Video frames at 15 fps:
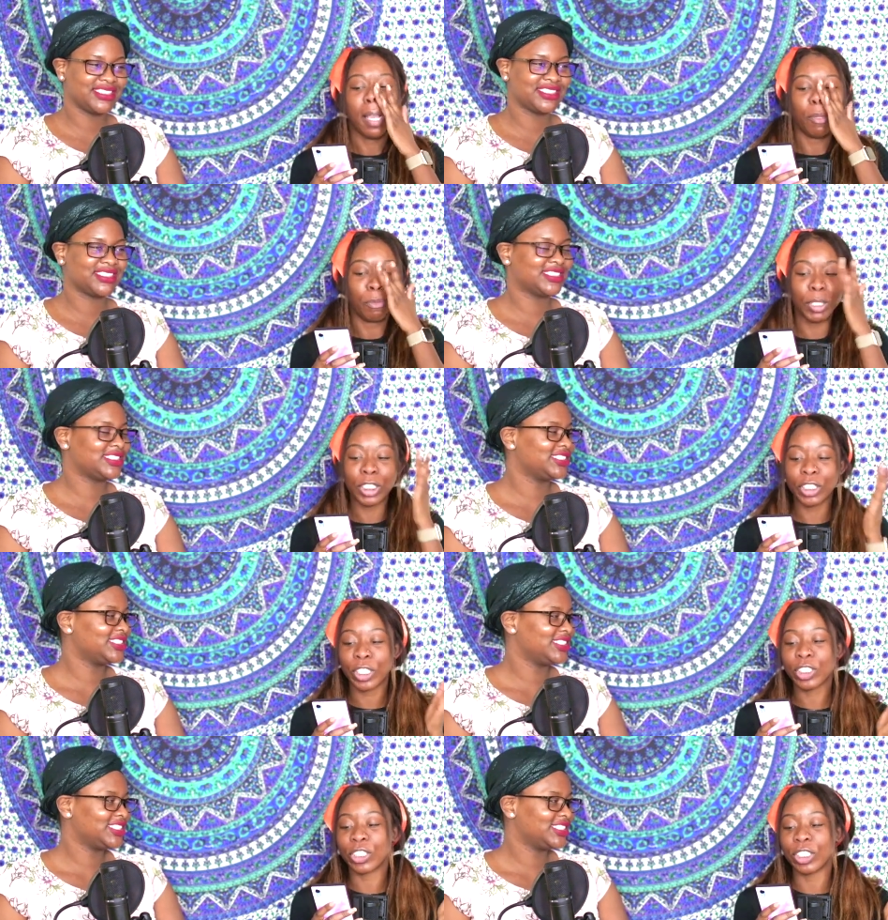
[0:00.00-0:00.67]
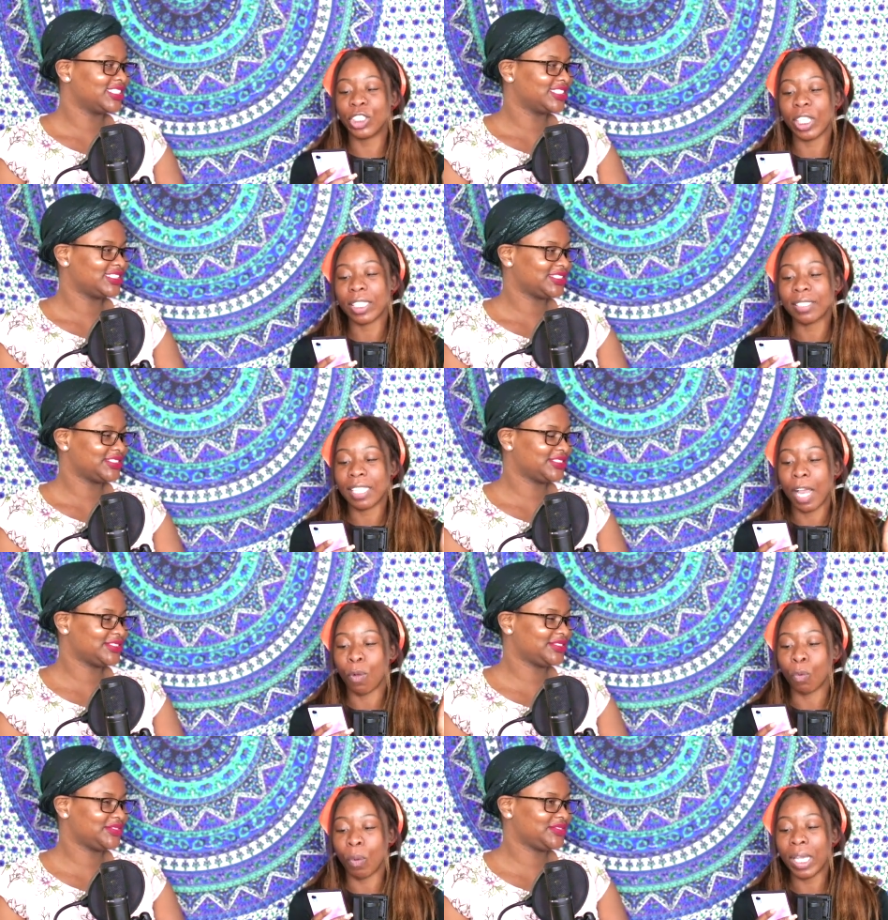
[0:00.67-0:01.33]
Speaker 1: Research suggests
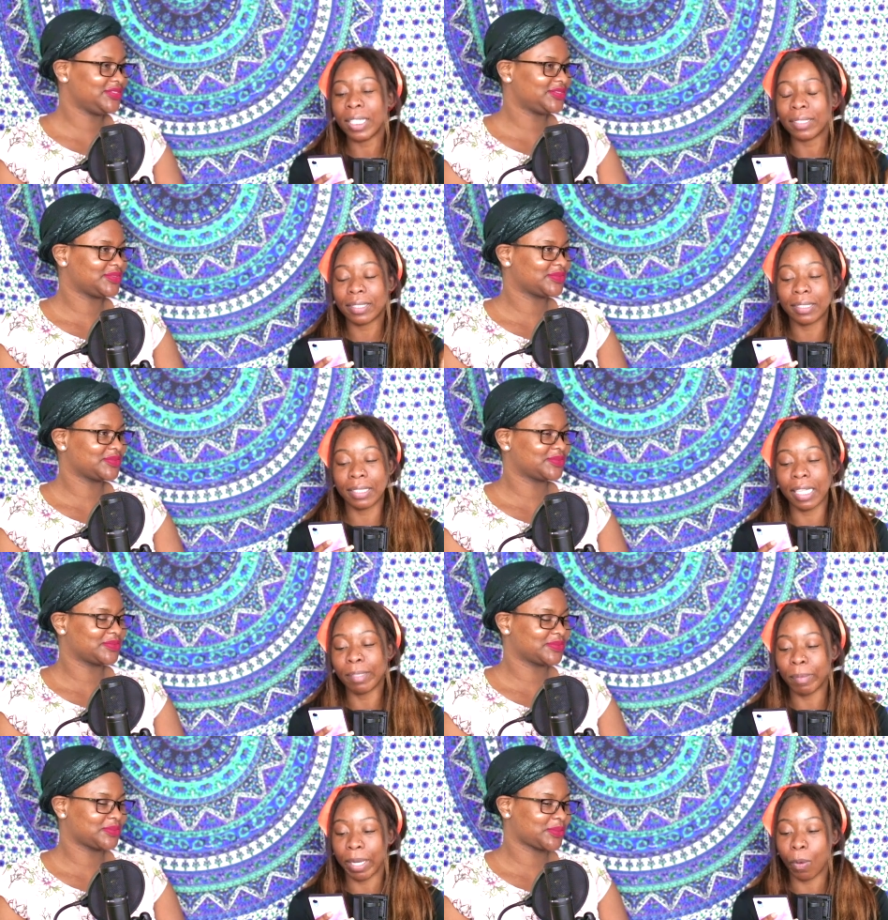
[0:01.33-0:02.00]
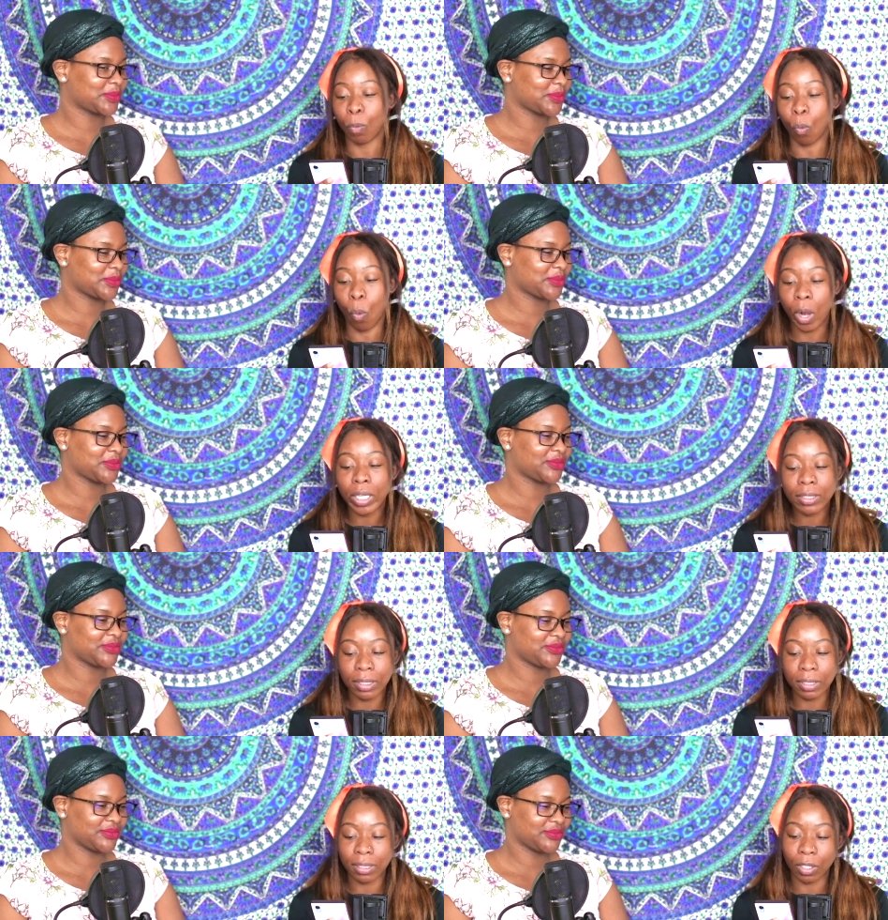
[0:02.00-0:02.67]
that mm. weight stigma
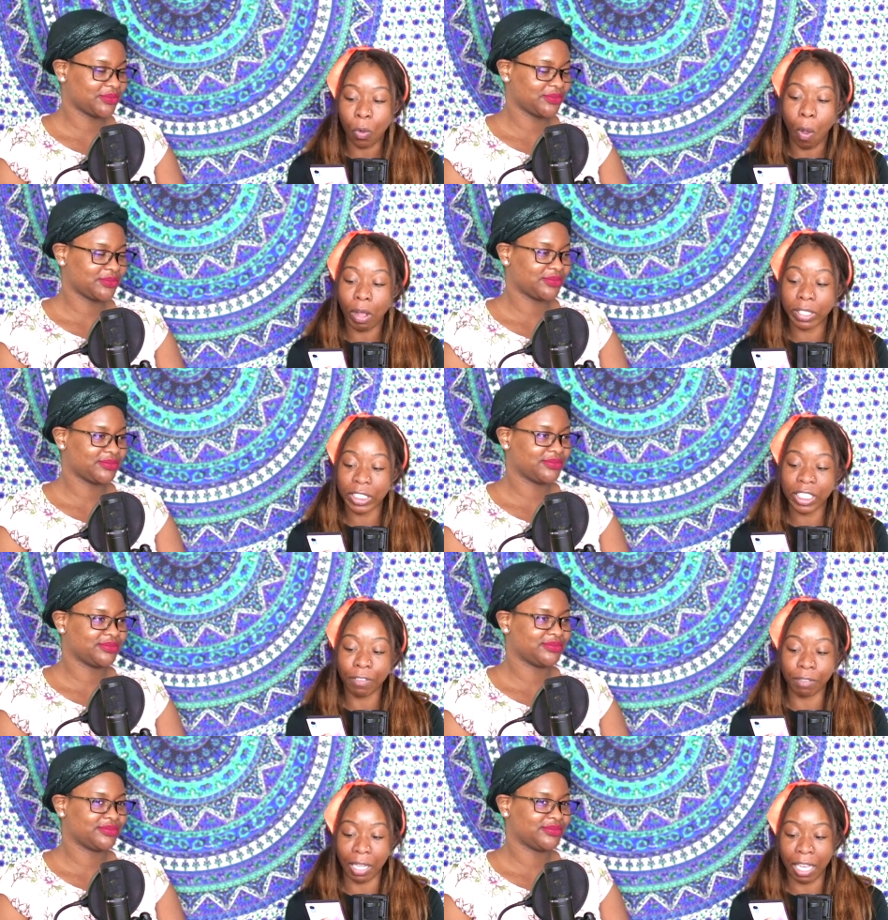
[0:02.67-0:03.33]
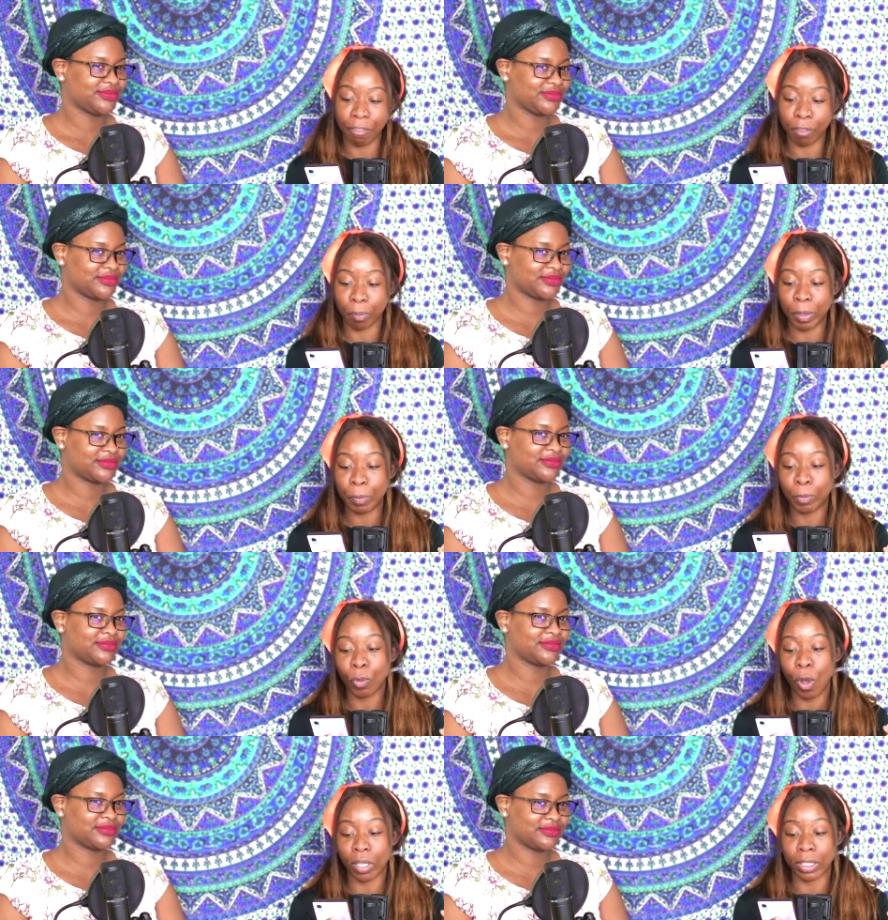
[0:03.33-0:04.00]
worsens the quality of life for
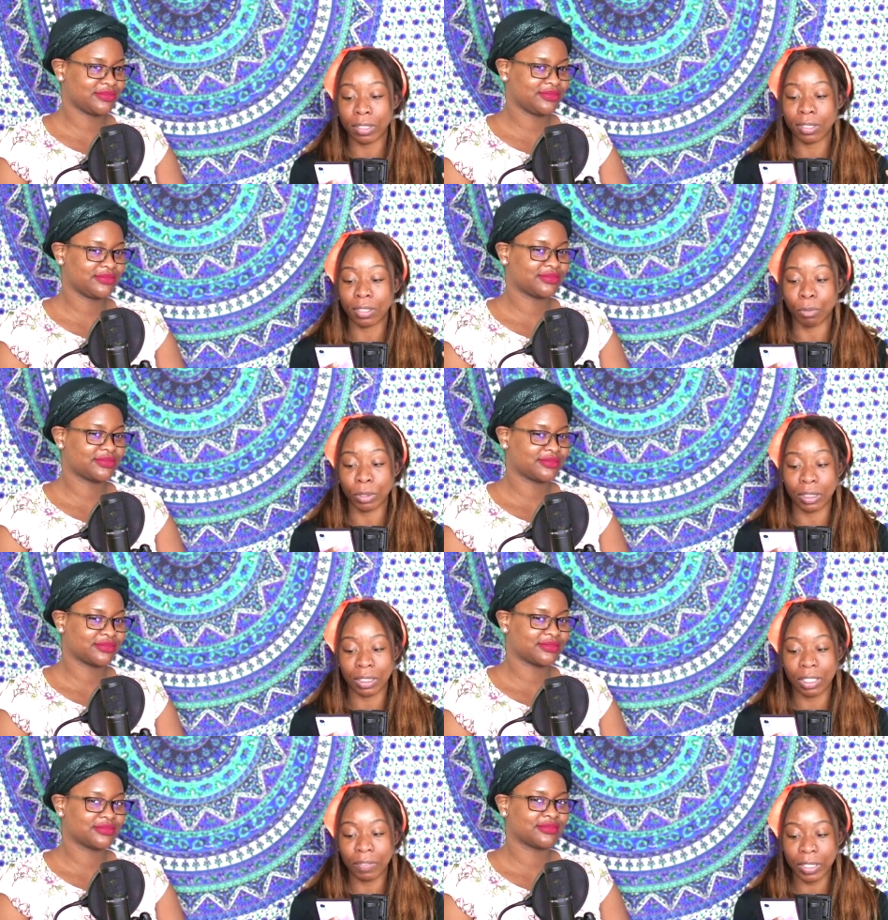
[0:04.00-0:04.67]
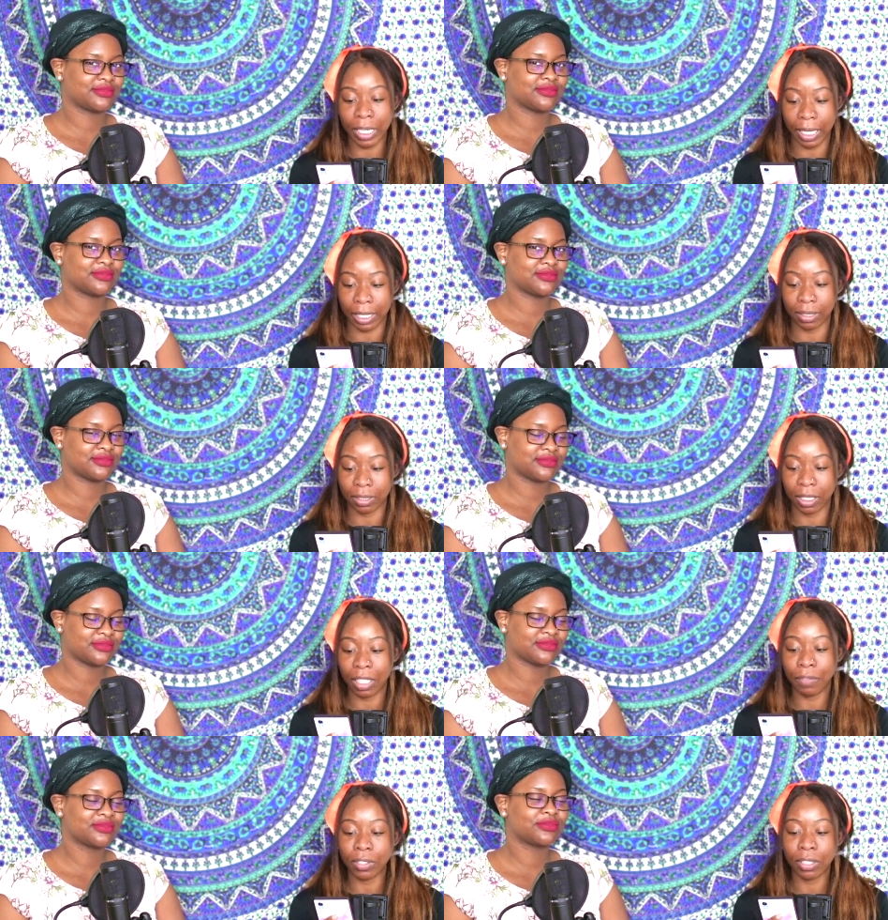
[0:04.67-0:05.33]
people mm-hmm. on its receiving end,
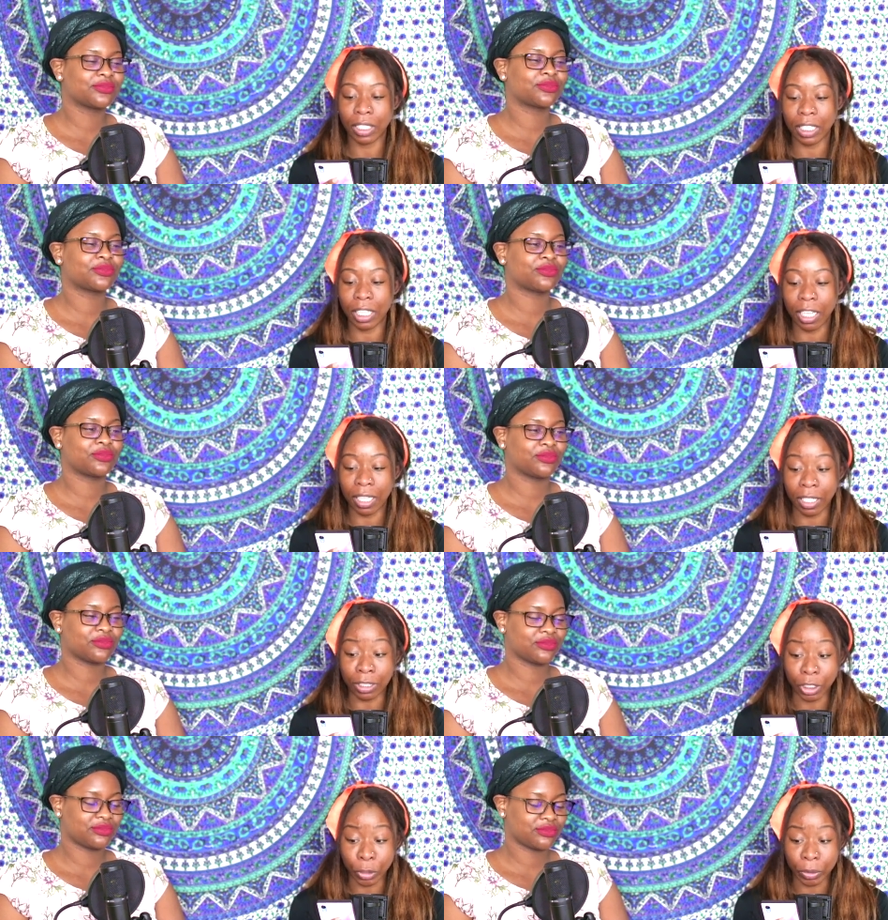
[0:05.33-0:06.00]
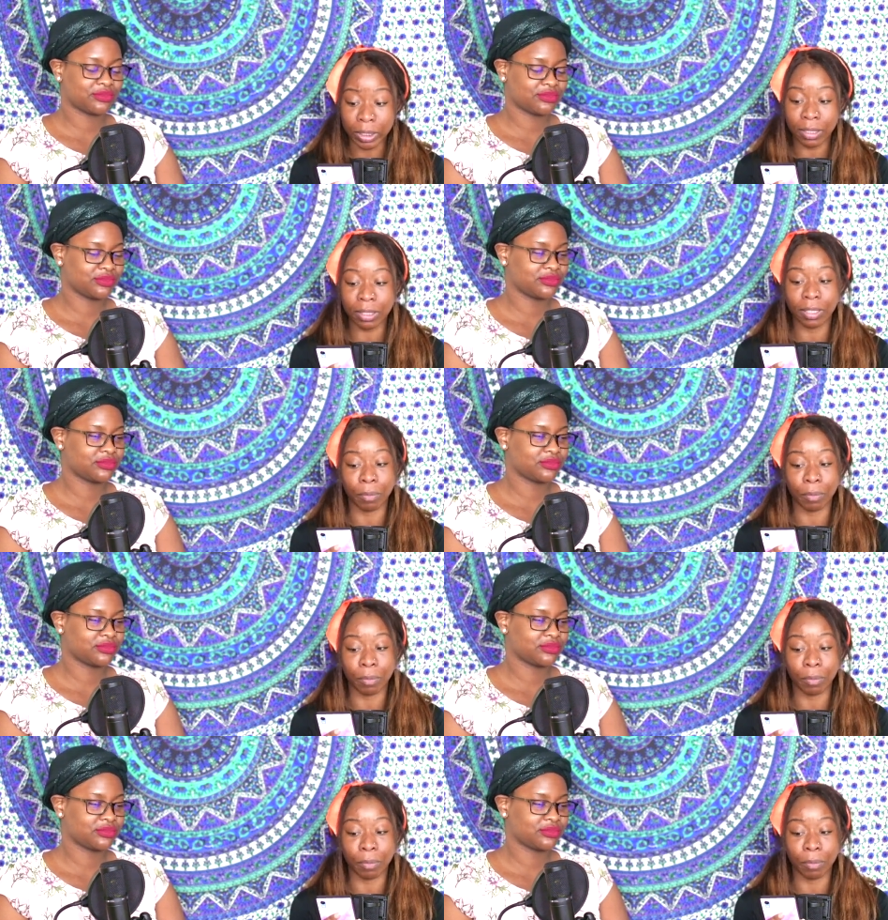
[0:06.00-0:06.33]
even increasing the